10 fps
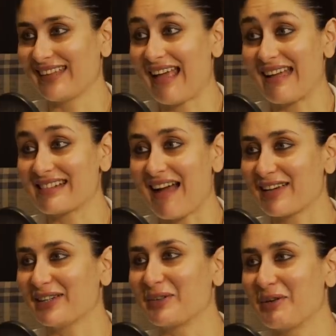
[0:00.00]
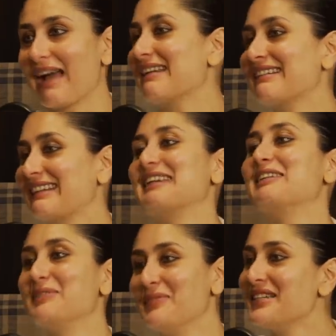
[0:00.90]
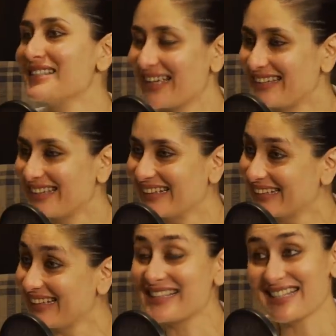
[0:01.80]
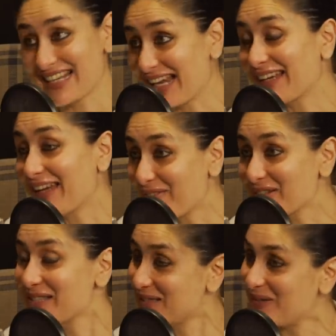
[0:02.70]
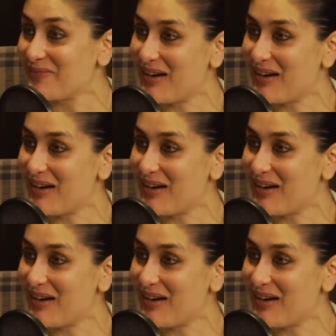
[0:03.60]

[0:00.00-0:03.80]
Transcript: The entire United Kingdom is, I think. They still love it so